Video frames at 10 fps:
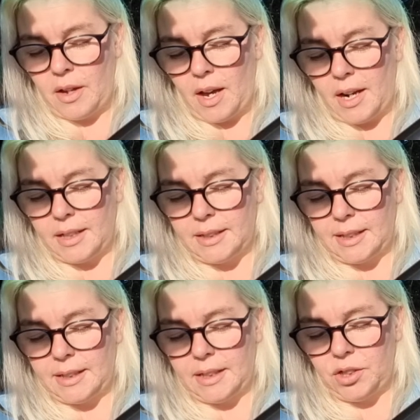And it's
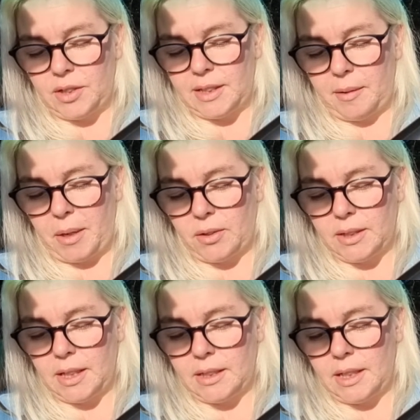interesting
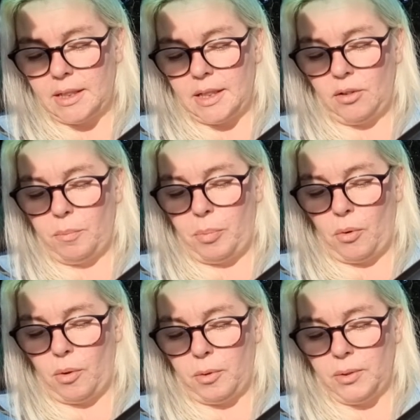because there's these little
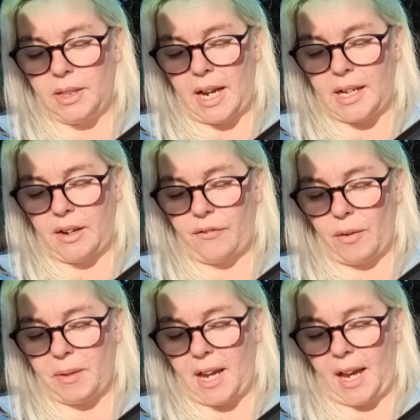baubles hanging
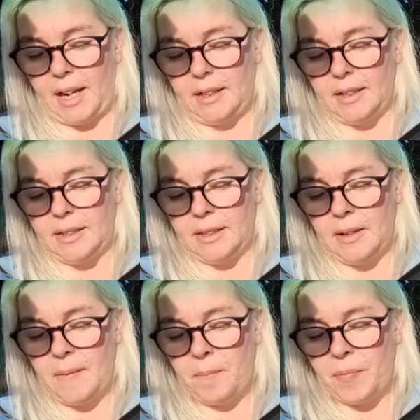from the antlers.
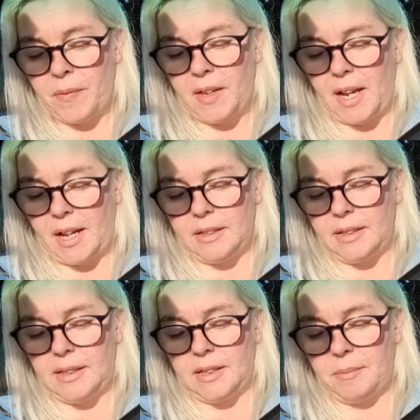The
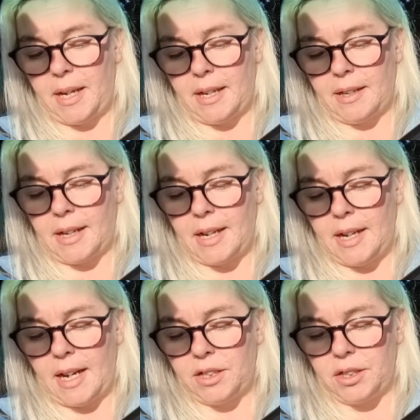antlers to me are the
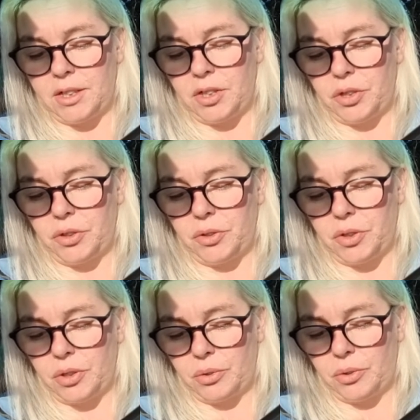connection to
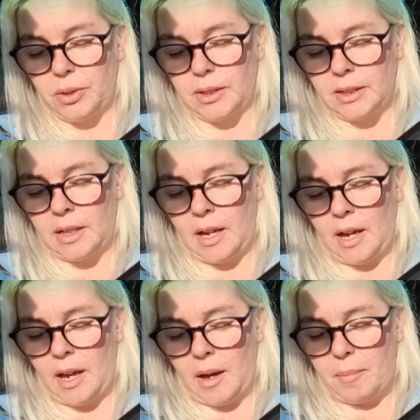source.
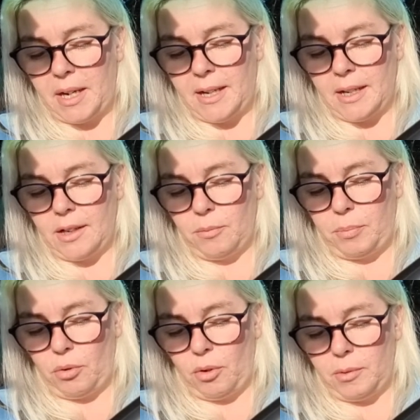But in the little
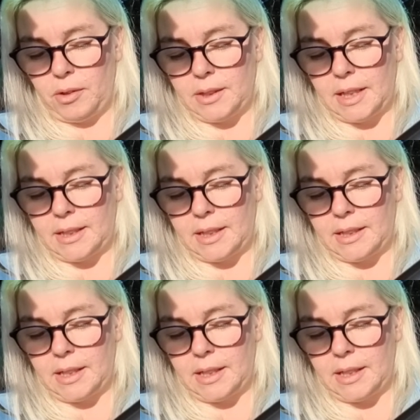baubles, there's these